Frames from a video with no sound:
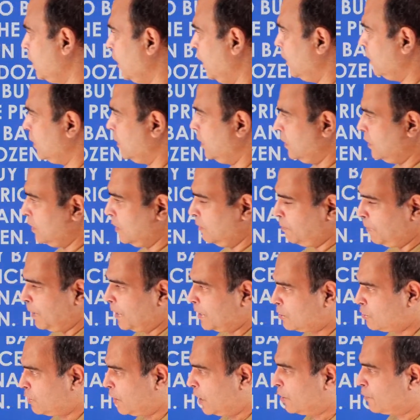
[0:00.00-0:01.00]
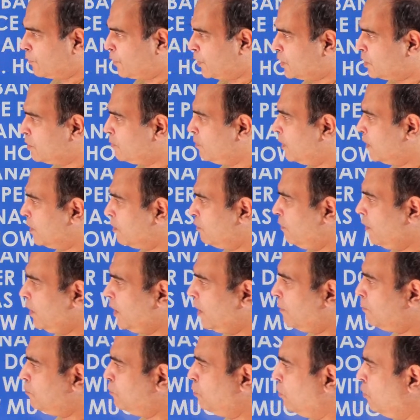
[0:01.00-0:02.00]
says, this is a past CAT question, by the way.
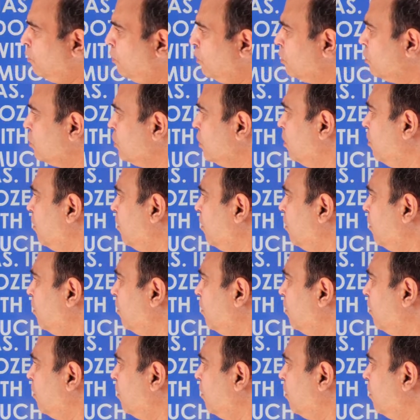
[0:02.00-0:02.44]
Abdul goes to